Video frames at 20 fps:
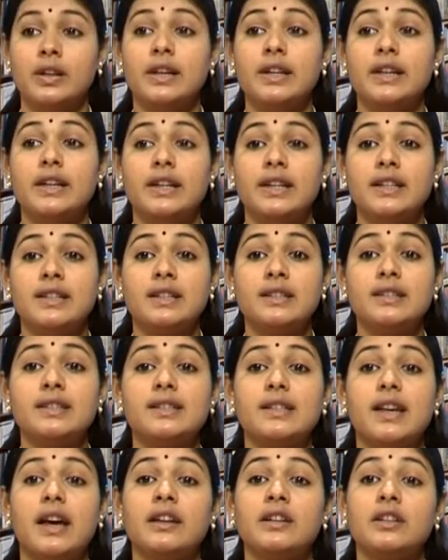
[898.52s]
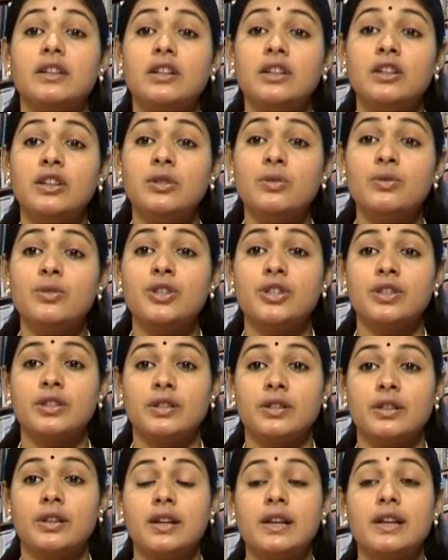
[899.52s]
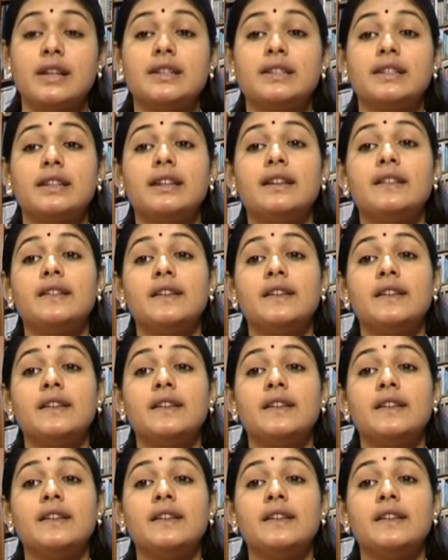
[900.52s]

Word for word: It is an illusion till he